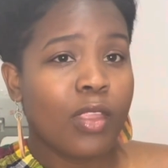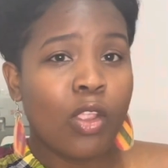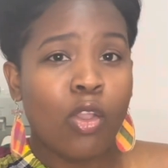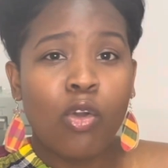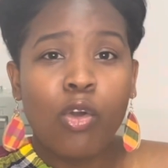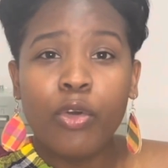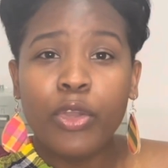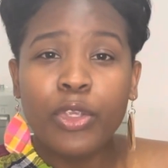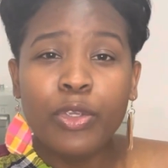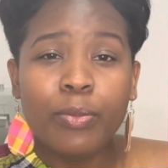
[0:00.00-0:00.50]

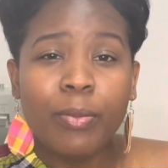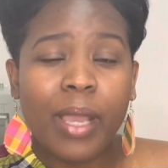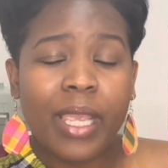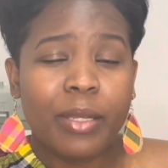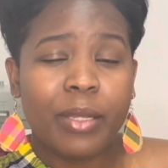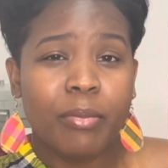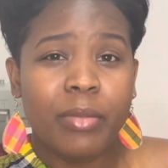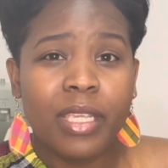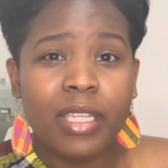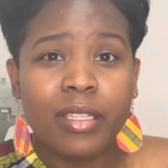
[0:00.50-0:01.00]
or you might
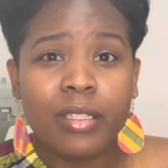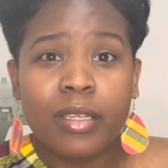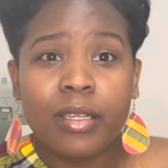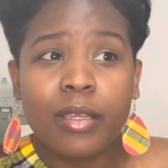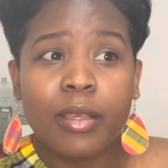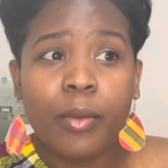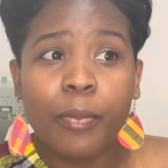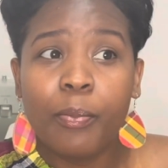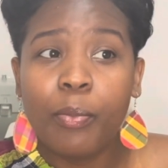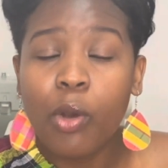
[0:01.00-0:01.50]
make
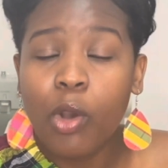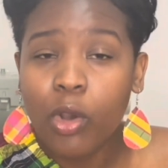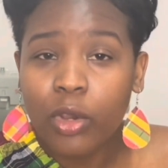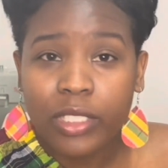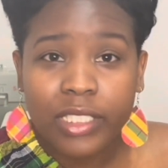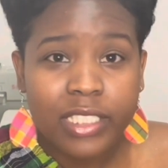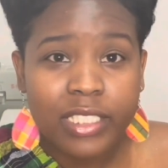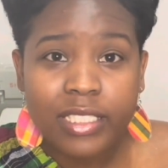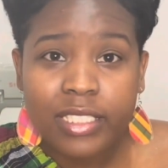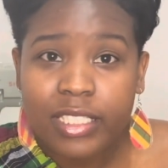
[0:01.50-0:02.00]
poor
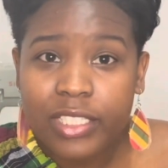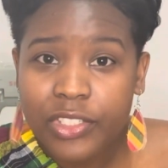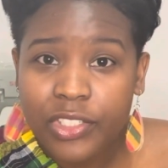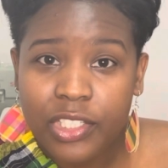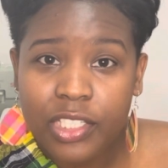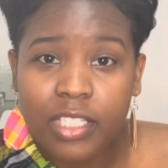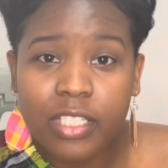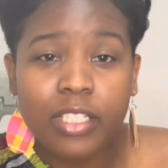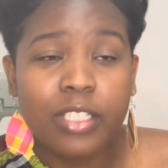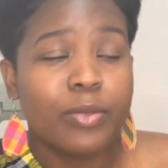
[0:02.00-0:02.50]

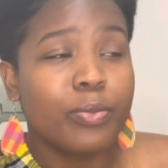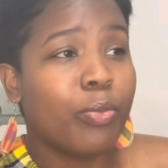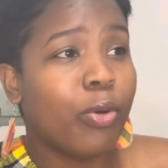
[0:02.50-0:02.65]
decisions,